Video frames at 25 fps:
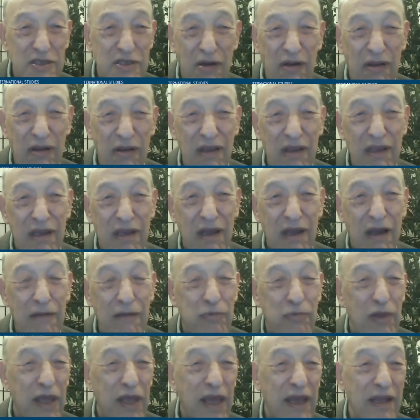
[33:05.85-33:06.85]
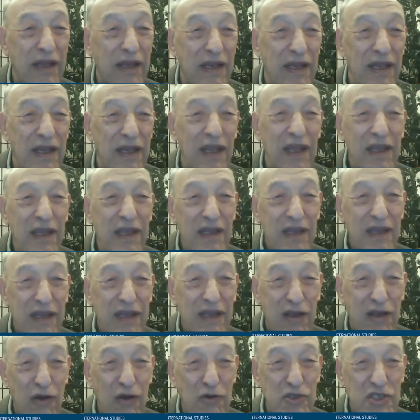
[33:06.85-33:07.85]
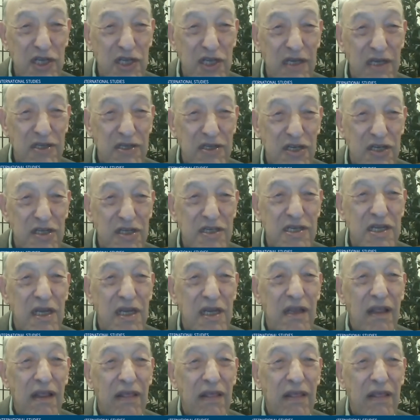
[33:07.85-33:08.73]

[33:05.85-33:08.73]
all the complicated negotiations.